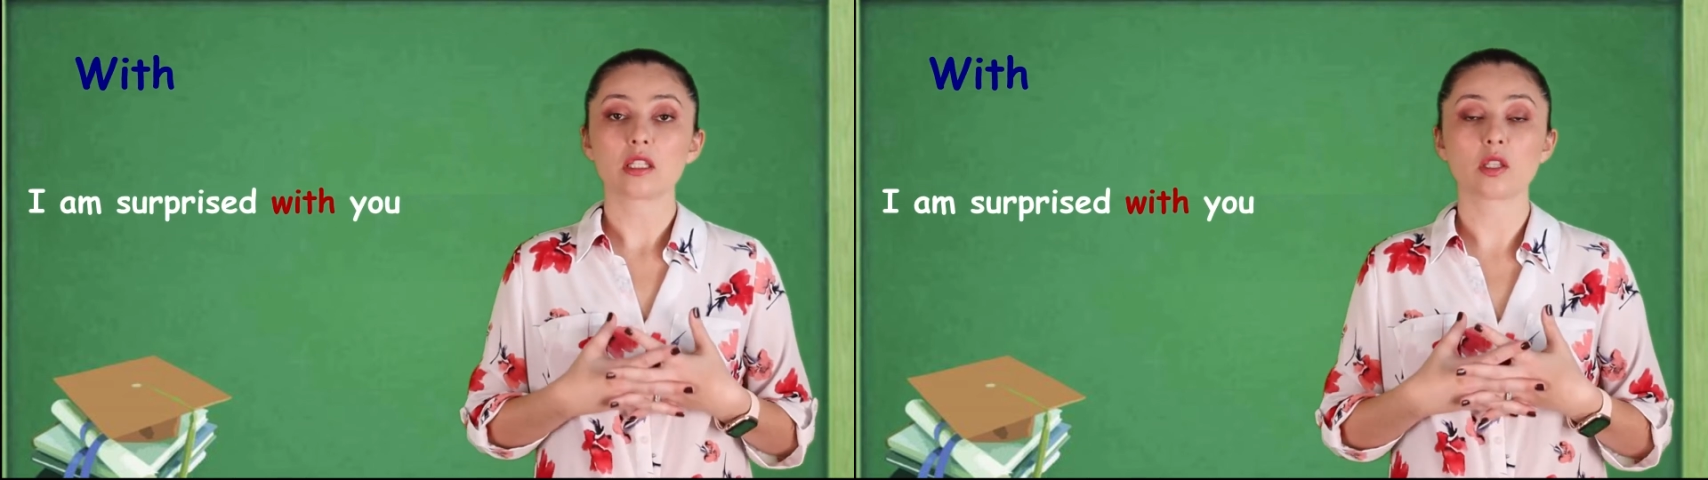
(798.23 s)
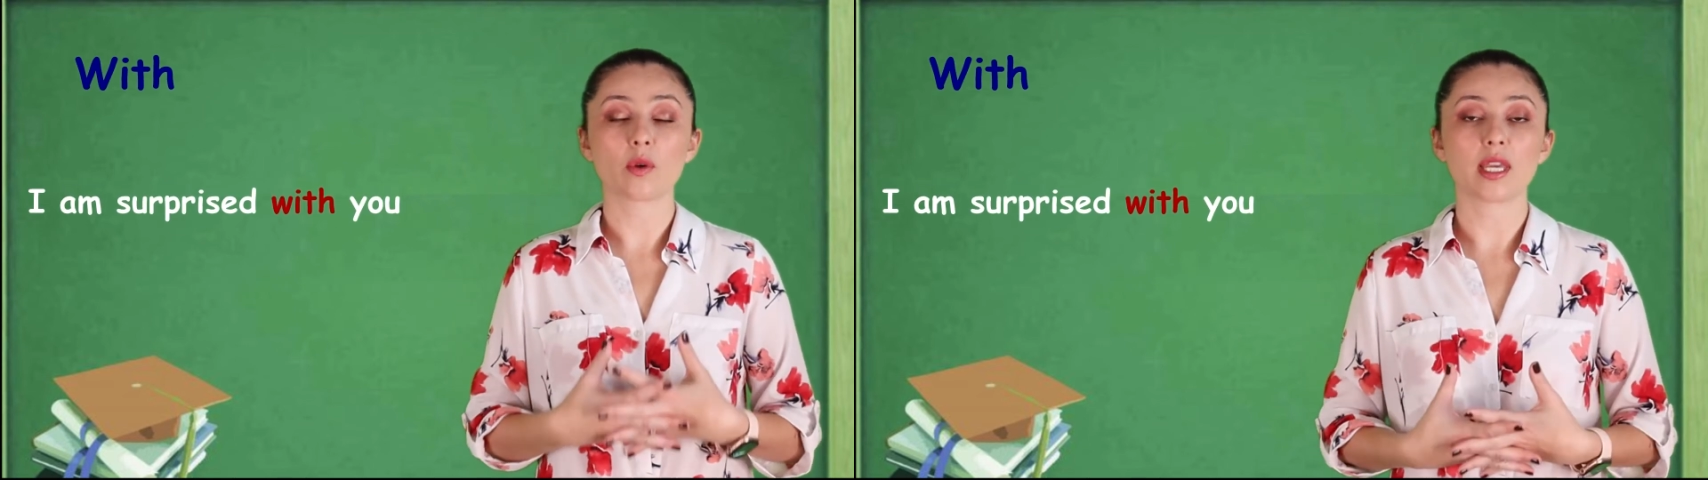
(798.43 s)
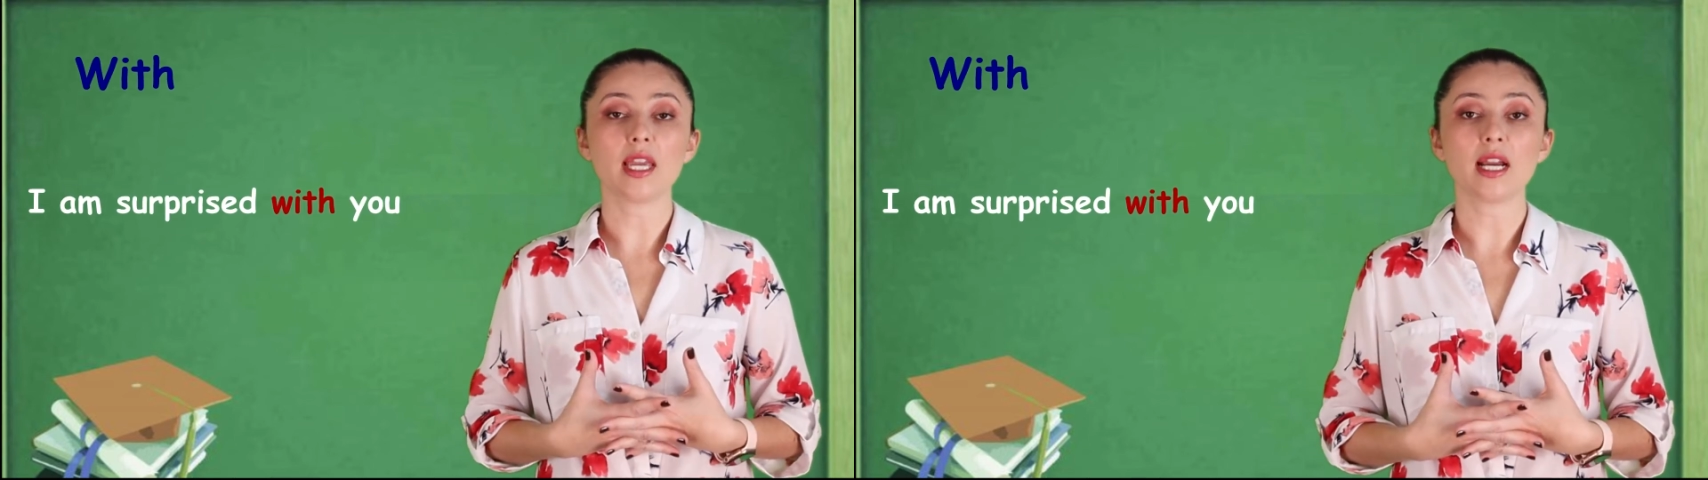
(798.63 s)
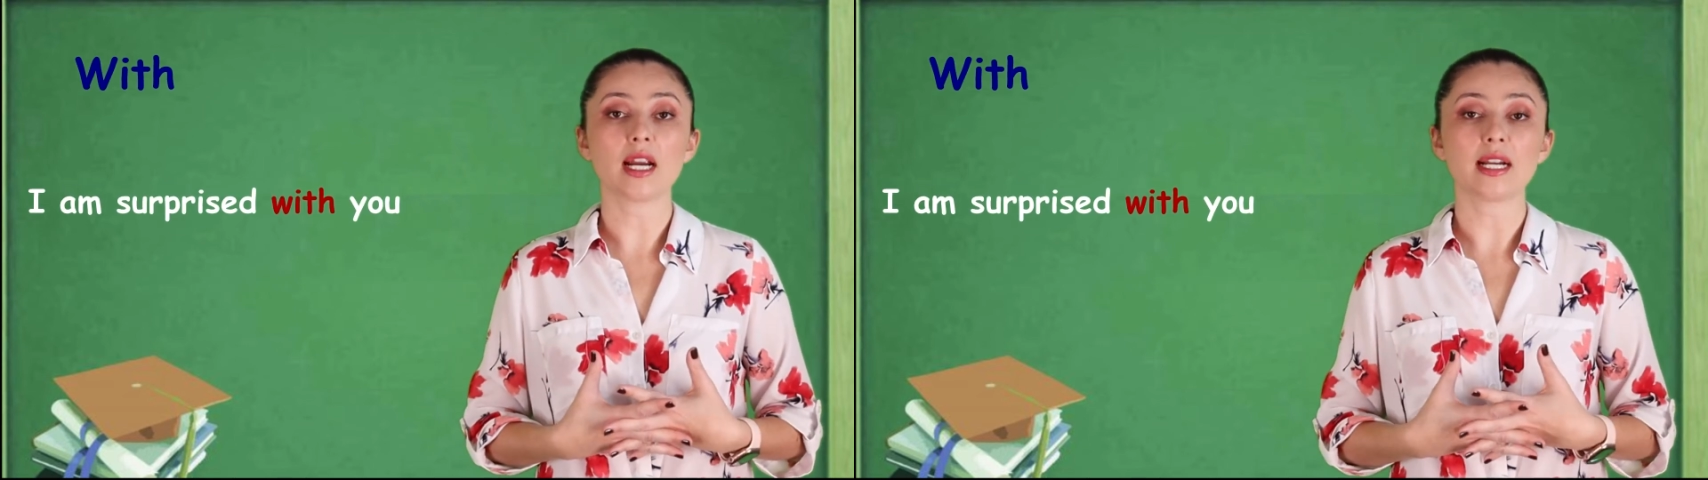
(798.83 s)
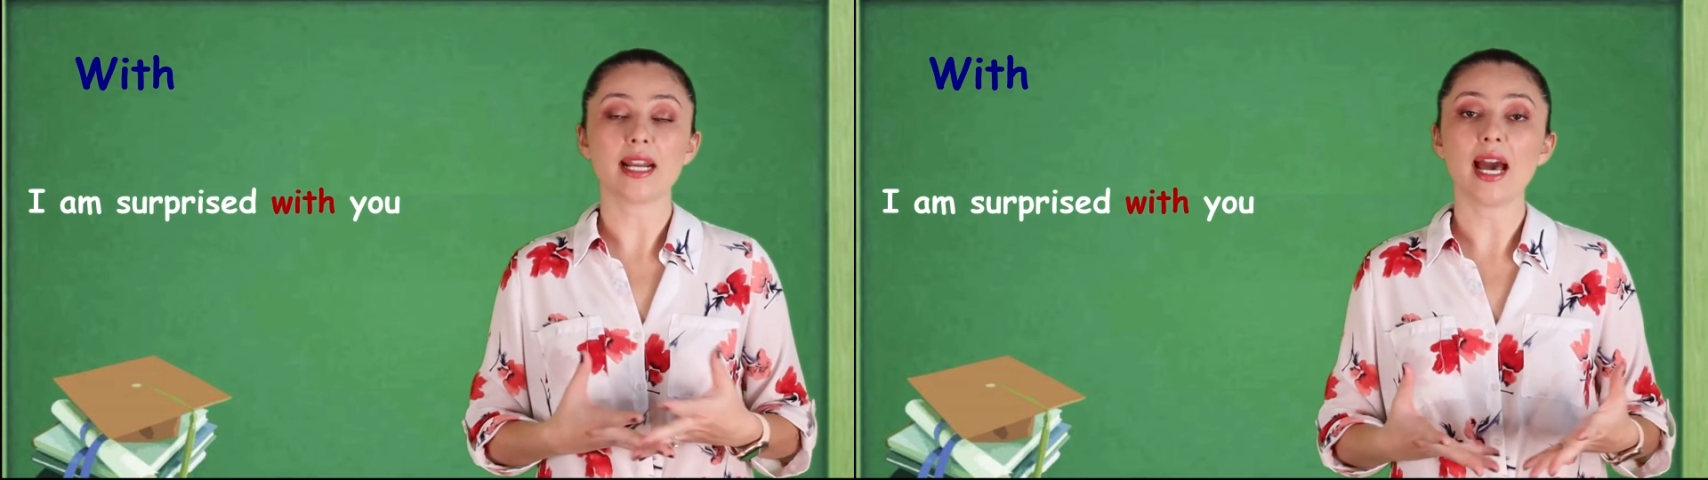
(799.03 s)
So
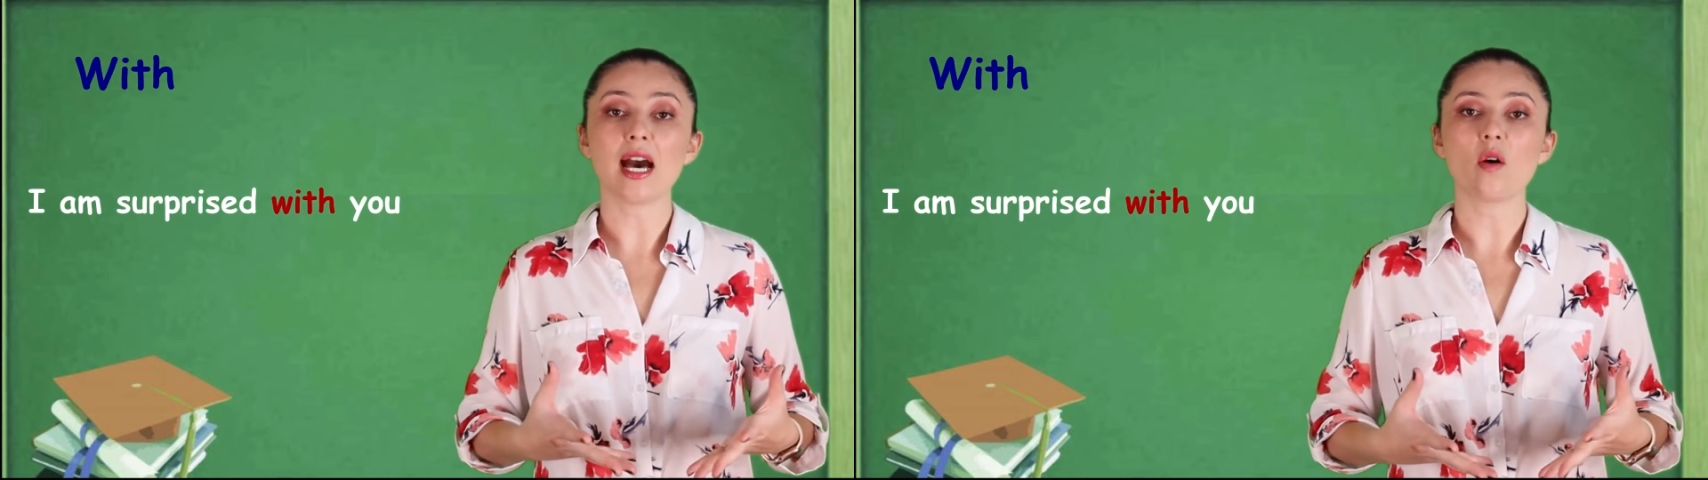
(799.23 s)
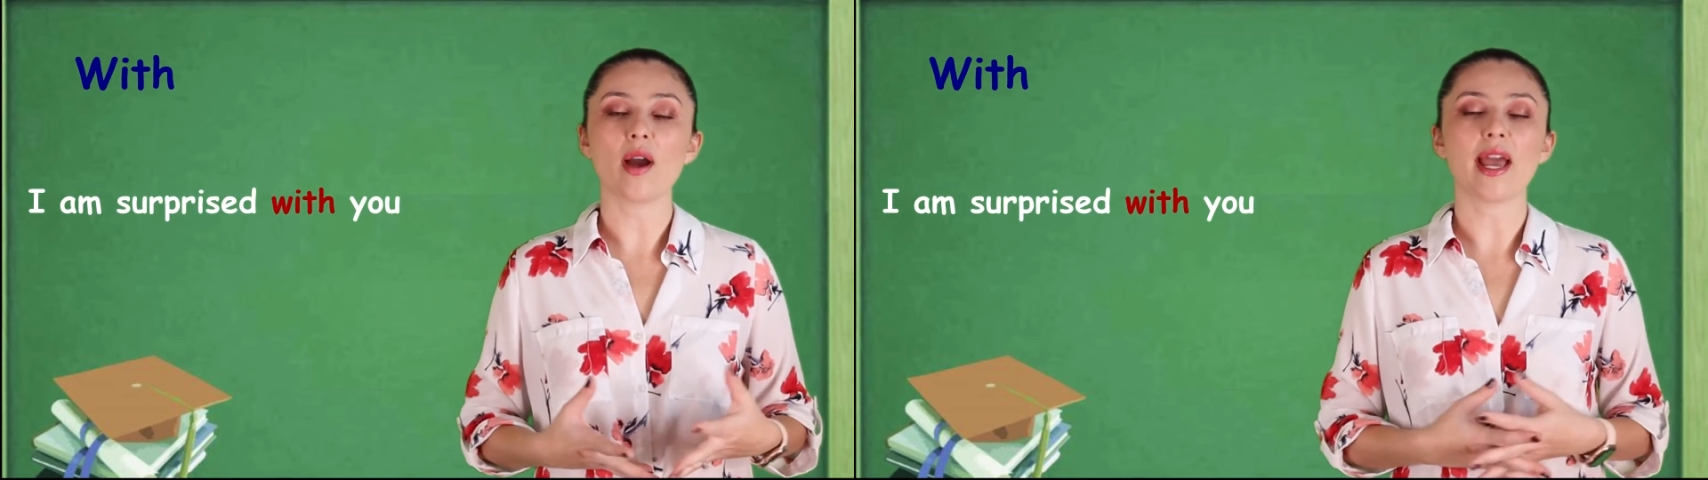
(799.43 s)
here now